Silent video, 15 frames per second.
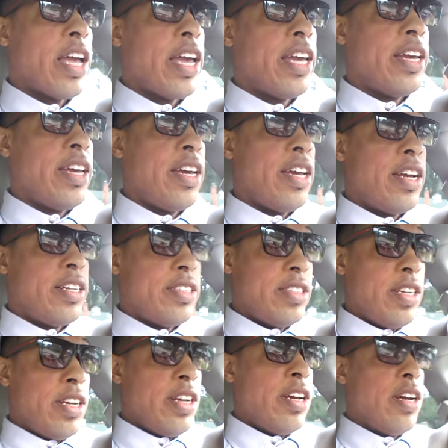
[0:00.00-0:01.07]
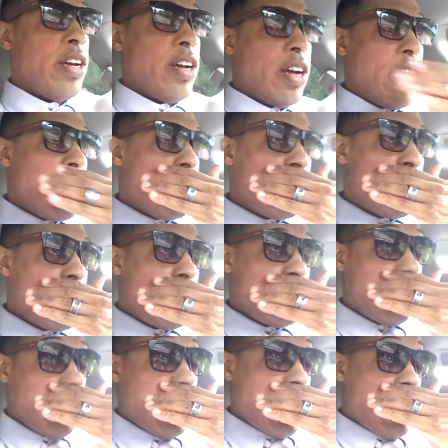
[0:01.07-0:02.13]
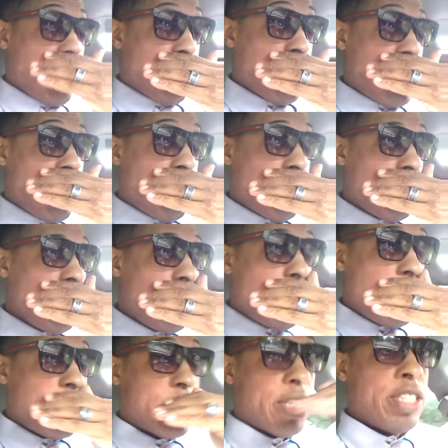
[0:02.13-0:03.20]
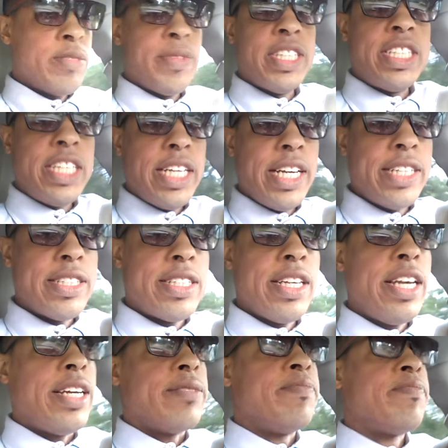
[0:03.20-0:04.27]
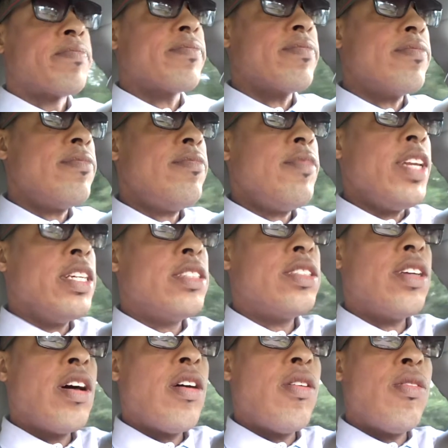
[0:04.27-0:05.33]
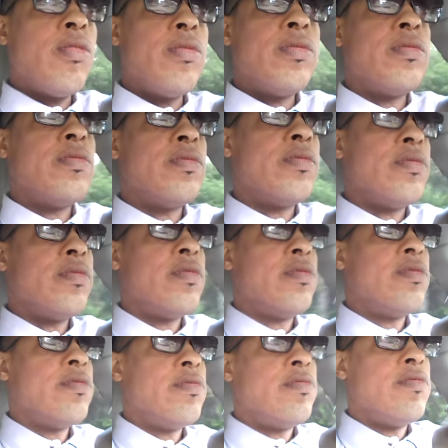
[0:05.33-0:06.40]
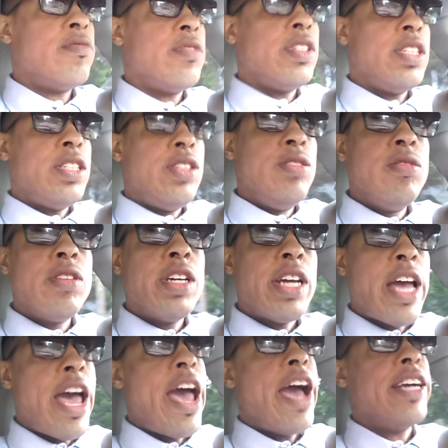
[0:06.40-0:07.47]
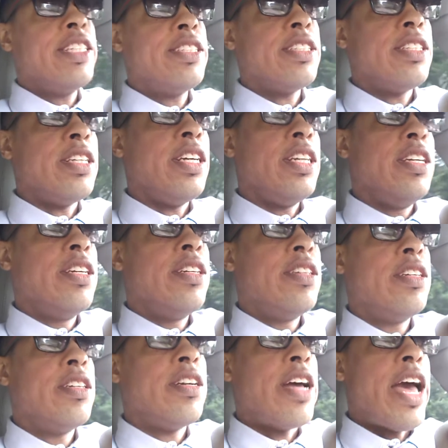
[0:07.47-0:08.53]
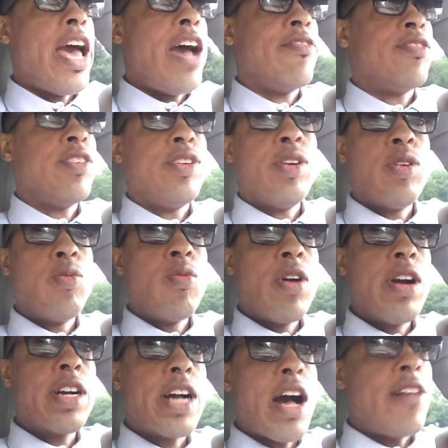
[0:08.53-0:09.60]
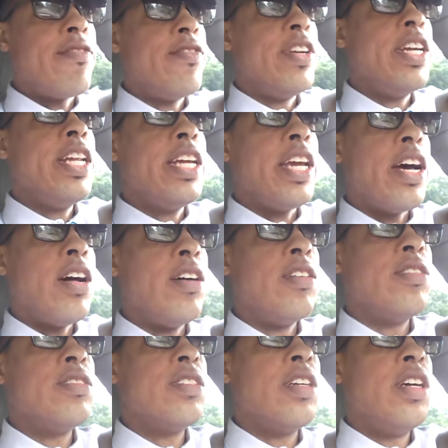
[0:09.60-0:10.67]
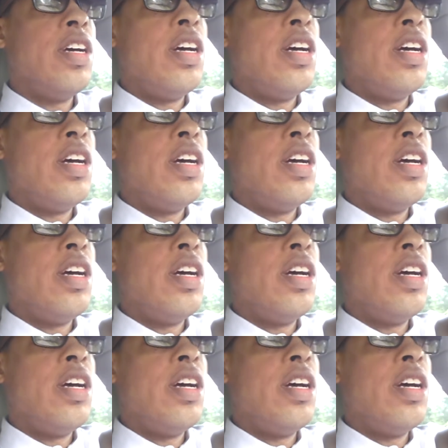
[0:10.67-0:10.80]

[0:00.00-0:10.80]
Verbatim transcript: and you get them from, excuse me, GNC. So you could actually, after your workout videos,